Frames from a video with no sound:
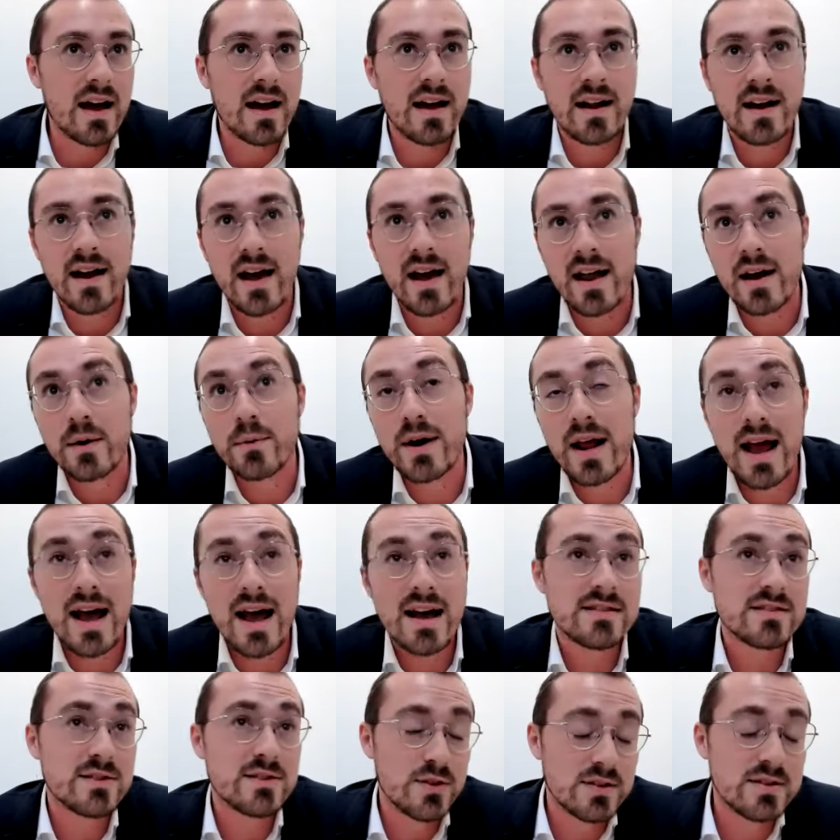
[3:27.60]
And I would
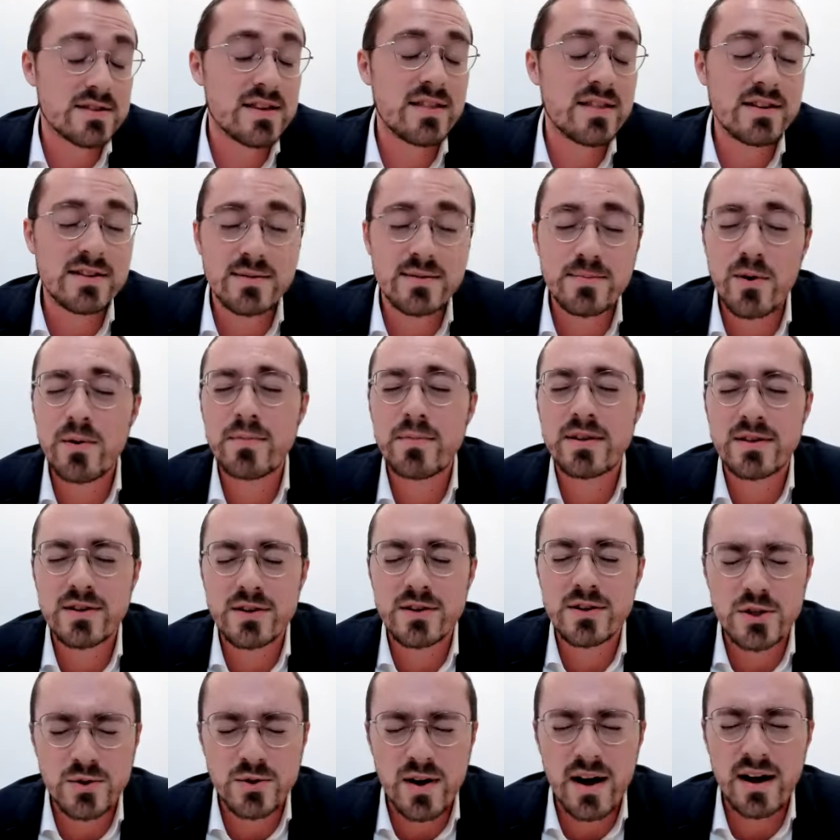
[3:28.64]
ask just in this moment to
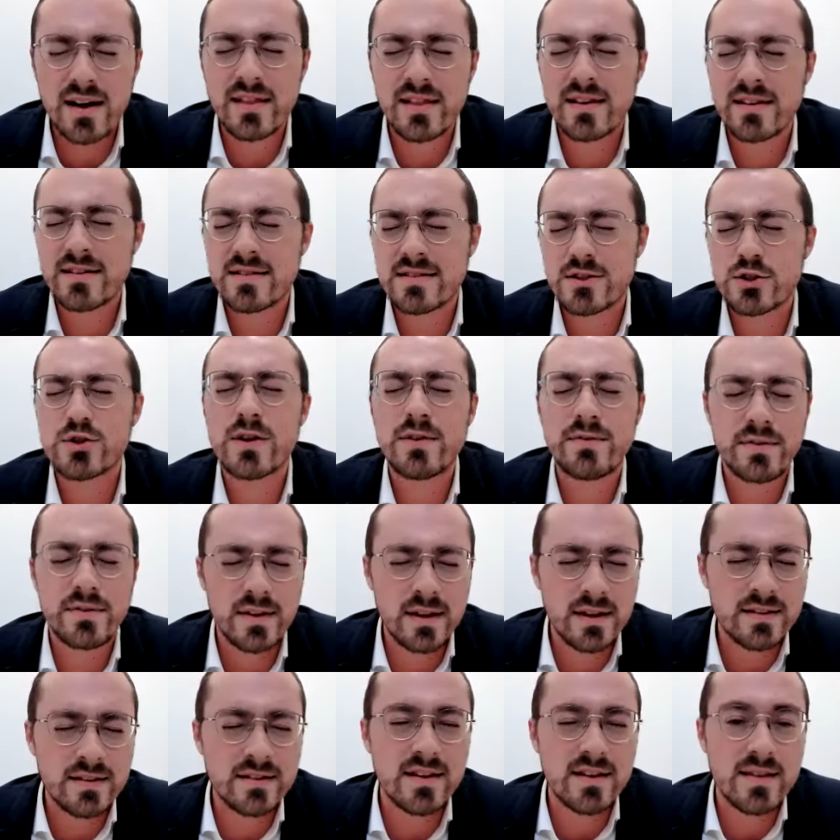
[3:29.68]
try, let's shift
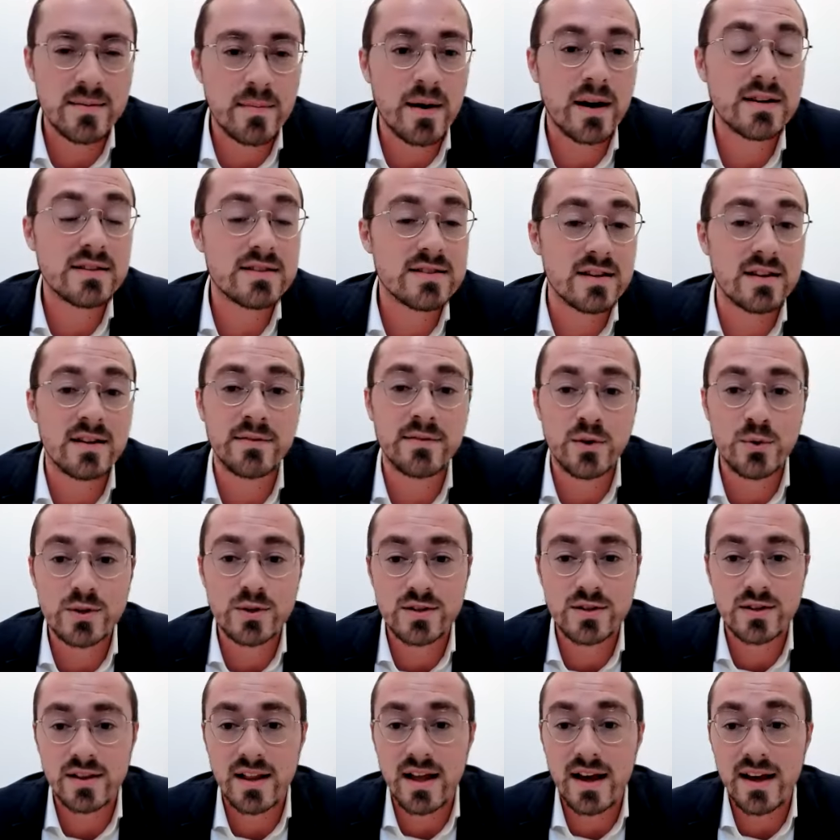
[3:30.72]
into the mindset of
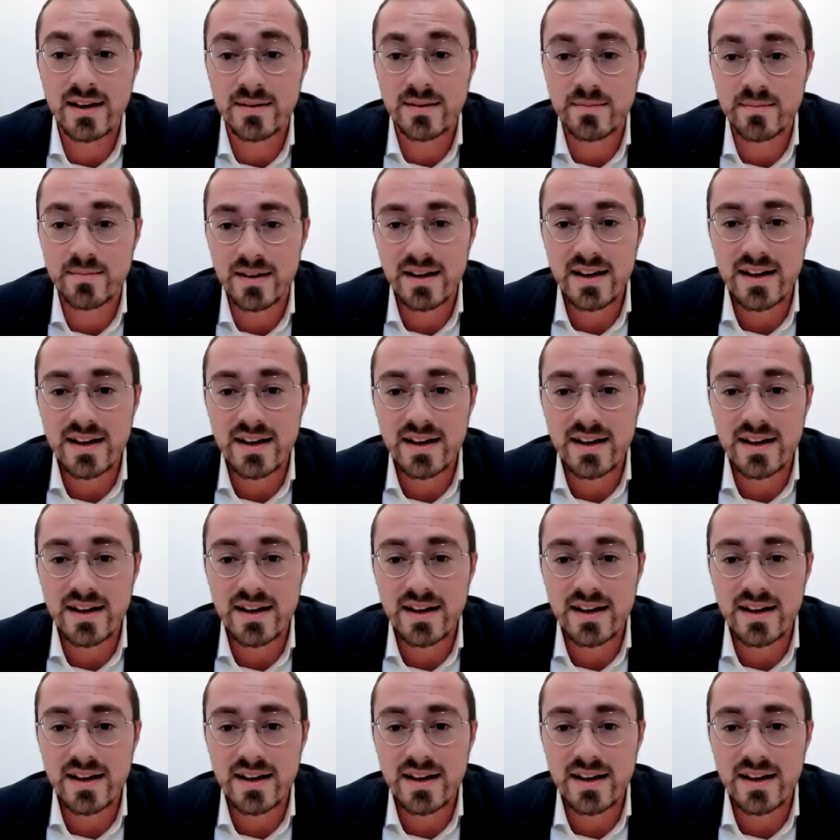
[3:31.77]
Yerushalayim.